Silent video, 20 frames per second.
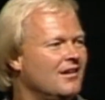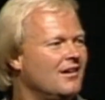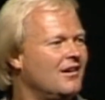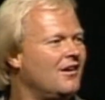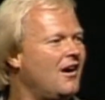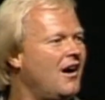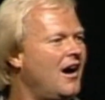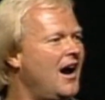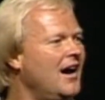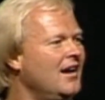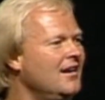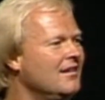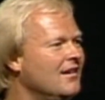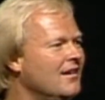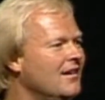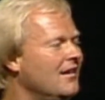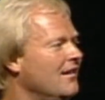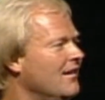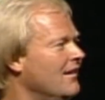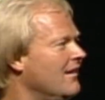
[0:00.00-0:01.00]
All right?
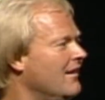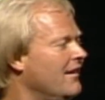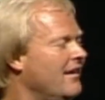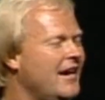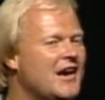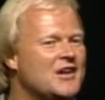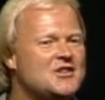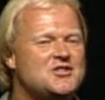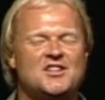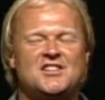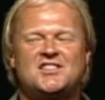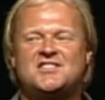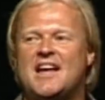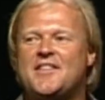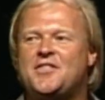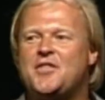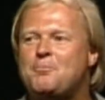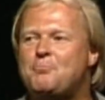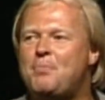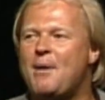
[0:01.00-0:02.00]
It's just that
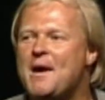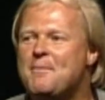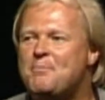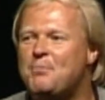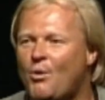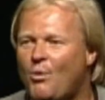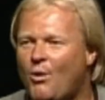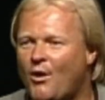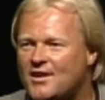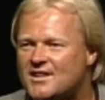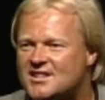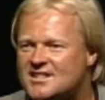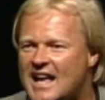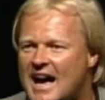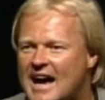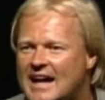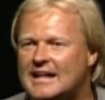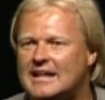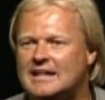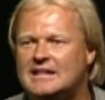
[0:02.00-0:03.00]
the paperwork's not
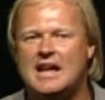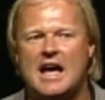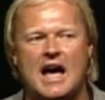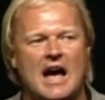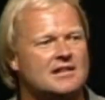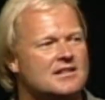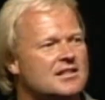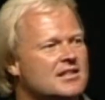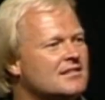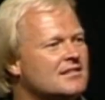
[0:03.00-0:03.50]
in yet.